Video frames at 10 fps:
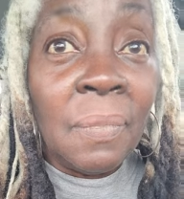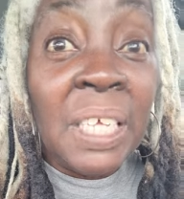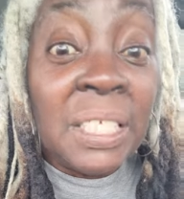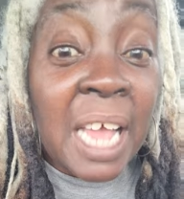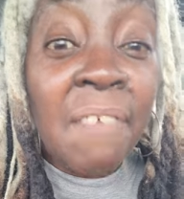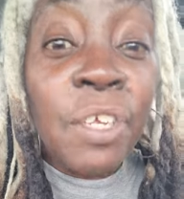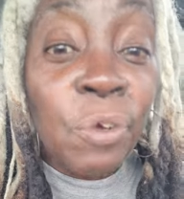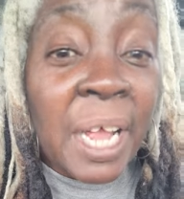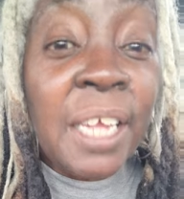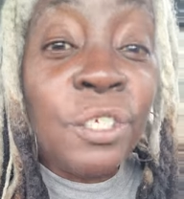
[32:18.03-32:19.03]
It's having
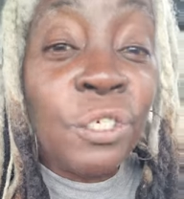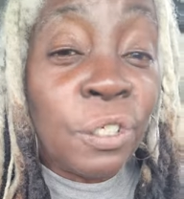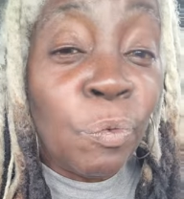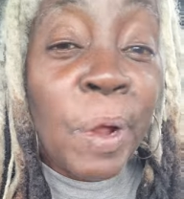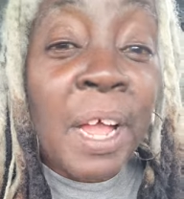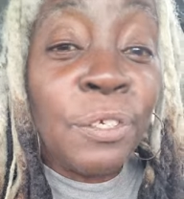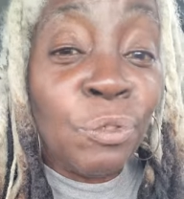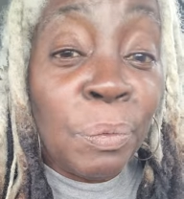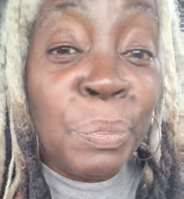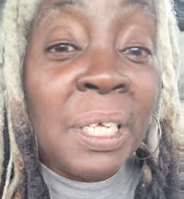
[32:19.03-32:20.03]
your angels around
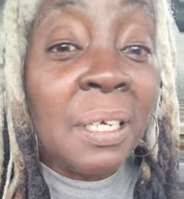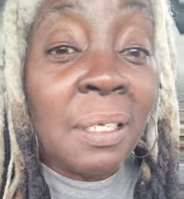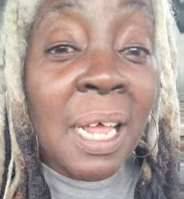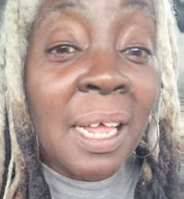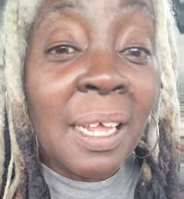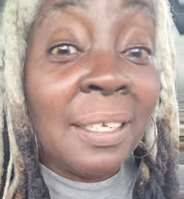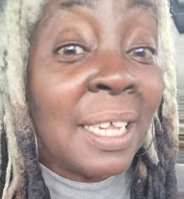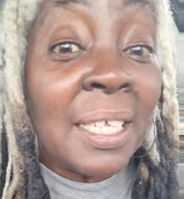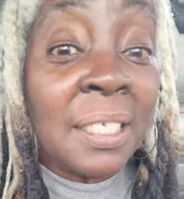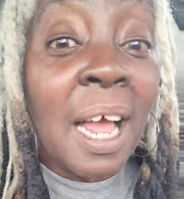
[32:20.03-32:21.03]
you and being aligned.
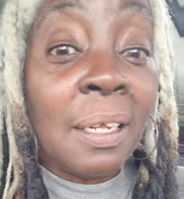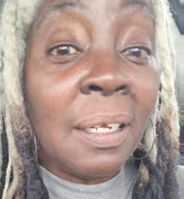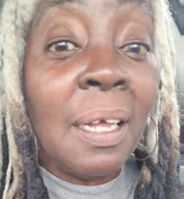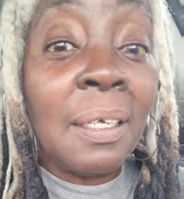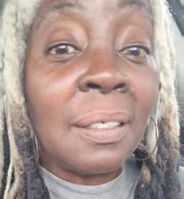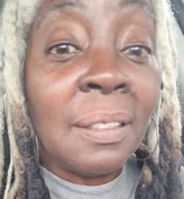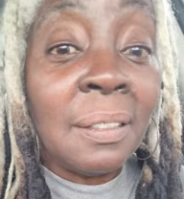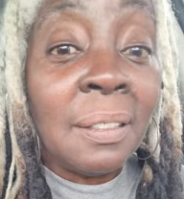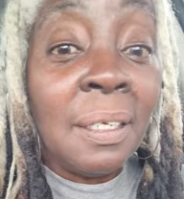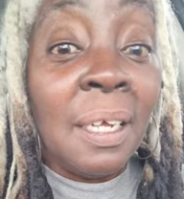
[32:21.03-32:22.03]
That's not luck.
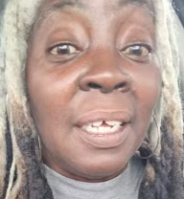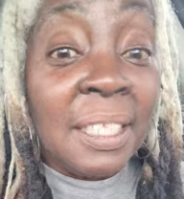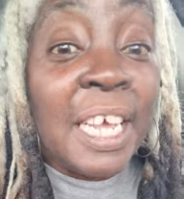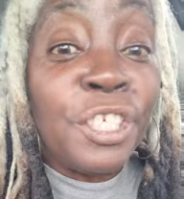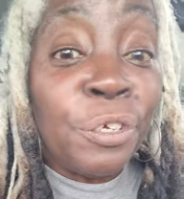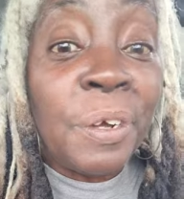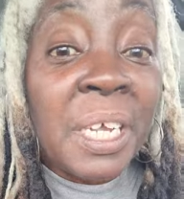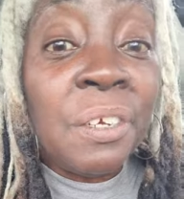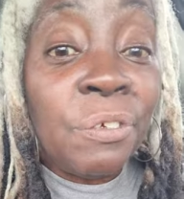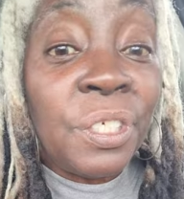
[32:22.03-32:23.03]
That's your
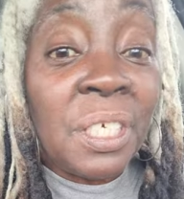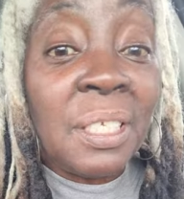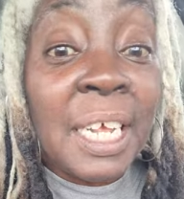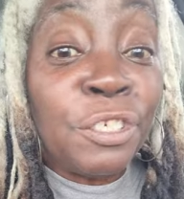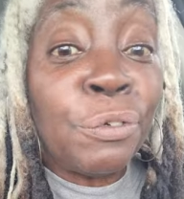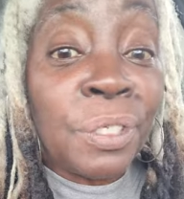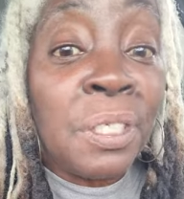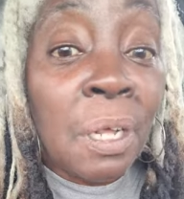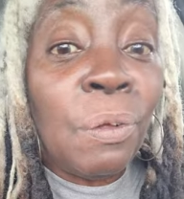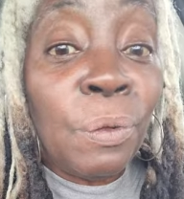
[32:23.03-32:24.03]
energy. That's your
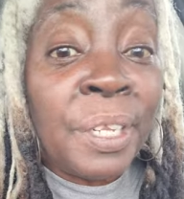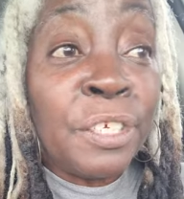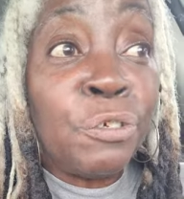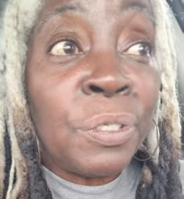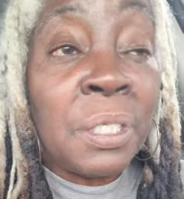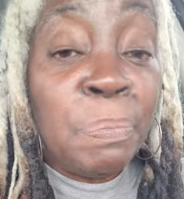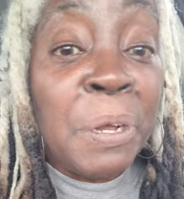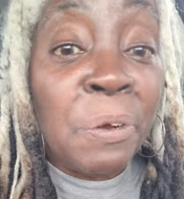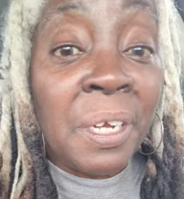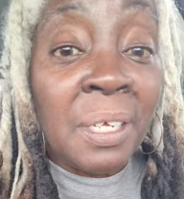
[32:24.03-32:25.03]
soul. That's your
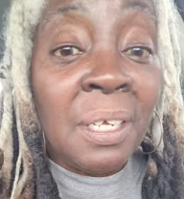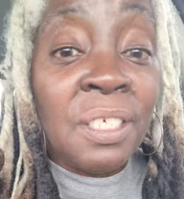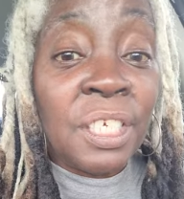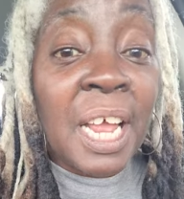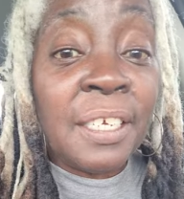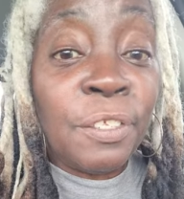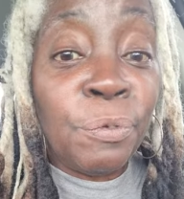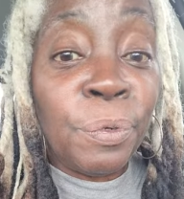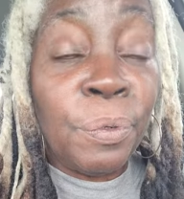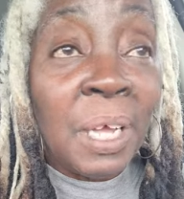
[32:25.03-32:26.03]
spirit shining
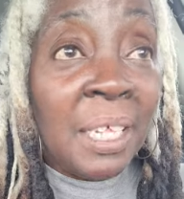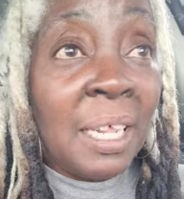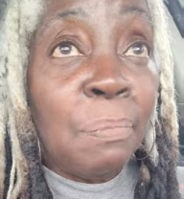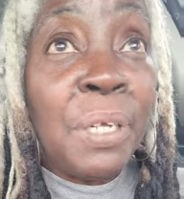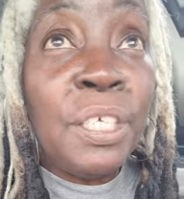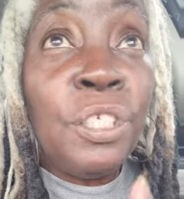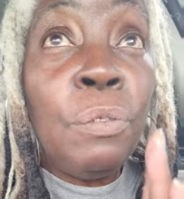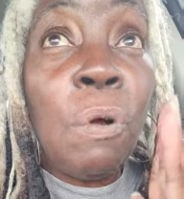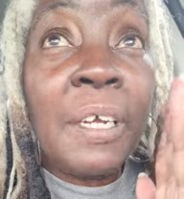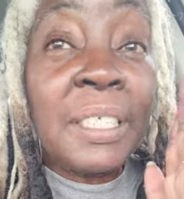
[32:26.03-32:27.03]
through. That means
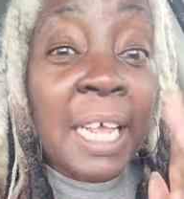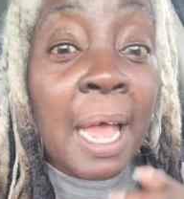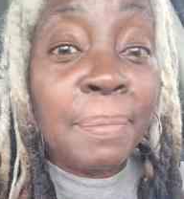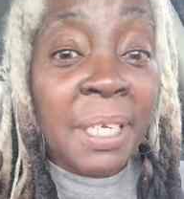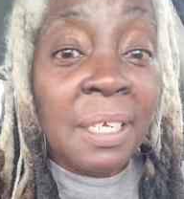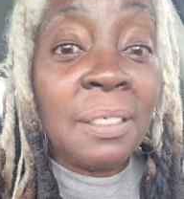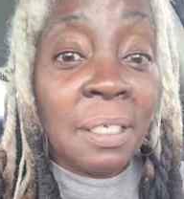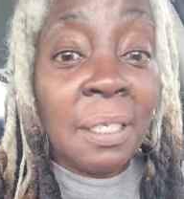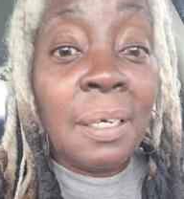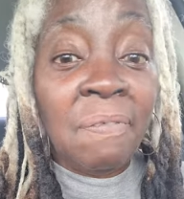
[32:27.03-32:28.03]
you are tapped
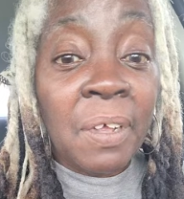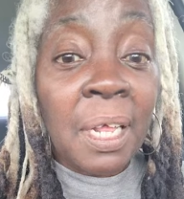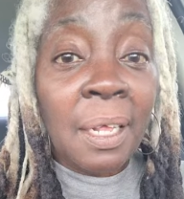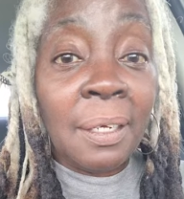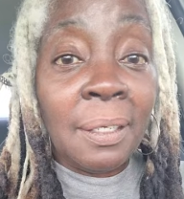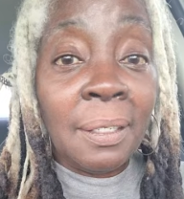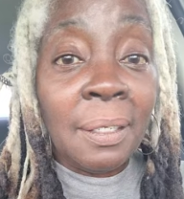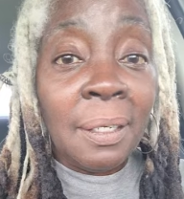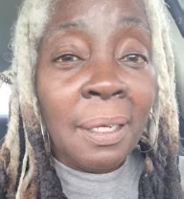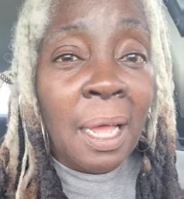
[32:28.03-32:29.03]
into the divine.
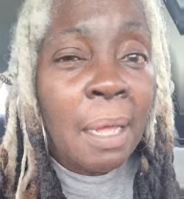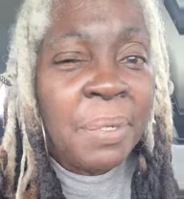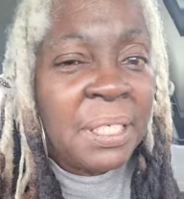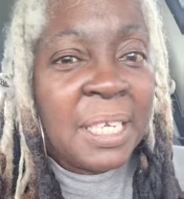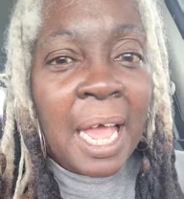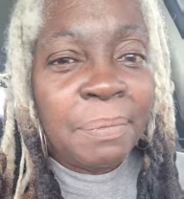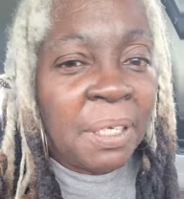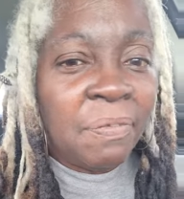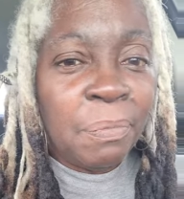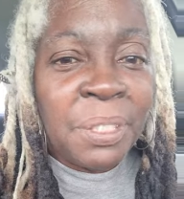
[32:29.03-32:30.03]
I've been tapped
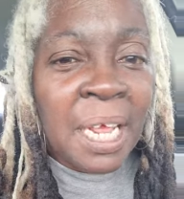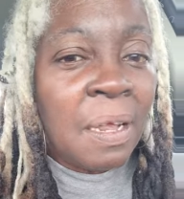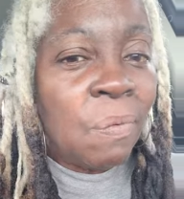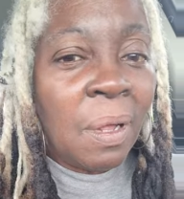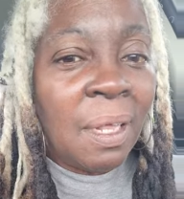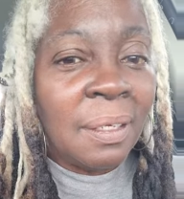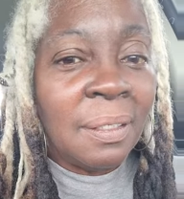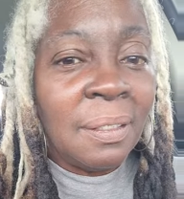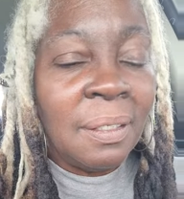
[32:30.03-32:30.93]
in from day one.